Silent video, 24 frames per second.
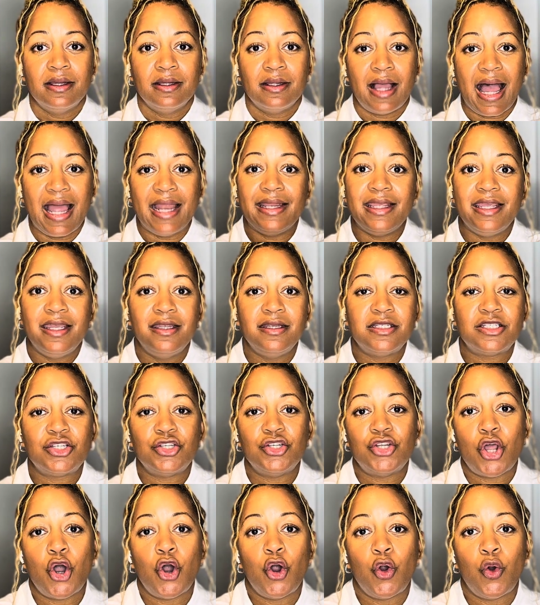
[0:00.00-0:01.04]
I need to
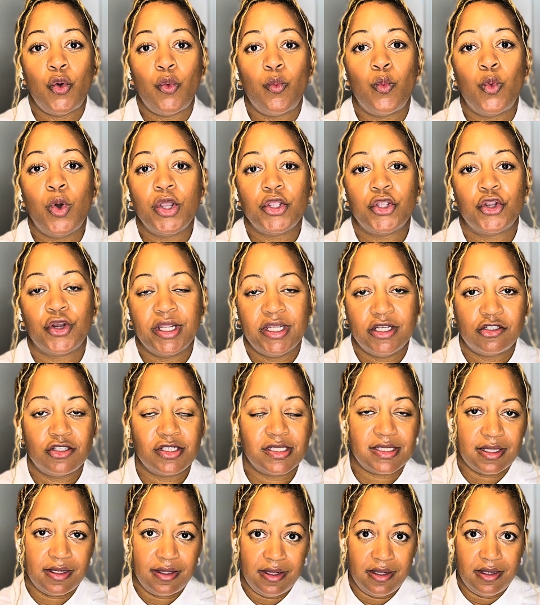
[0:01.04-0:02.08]
know what you're
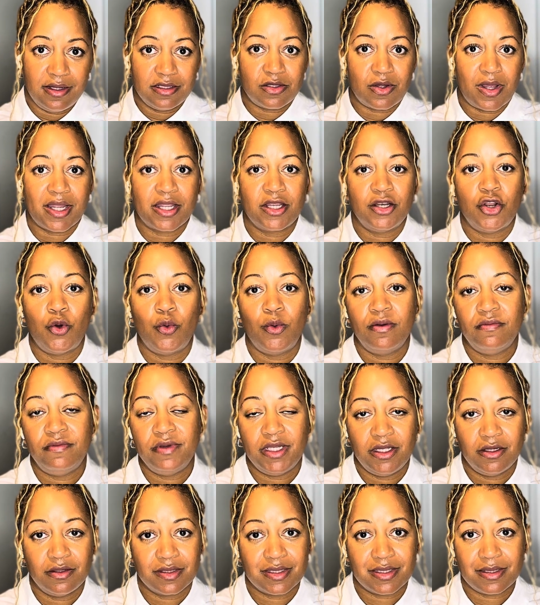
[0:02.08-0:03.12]
interested in so I can know what
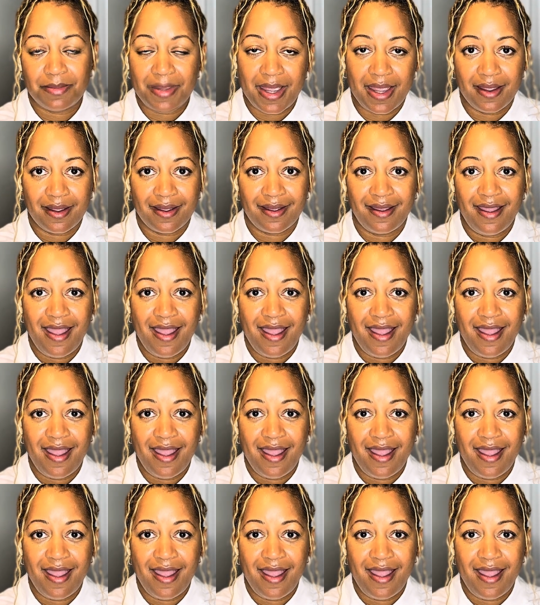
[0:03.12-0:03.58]
videos to make.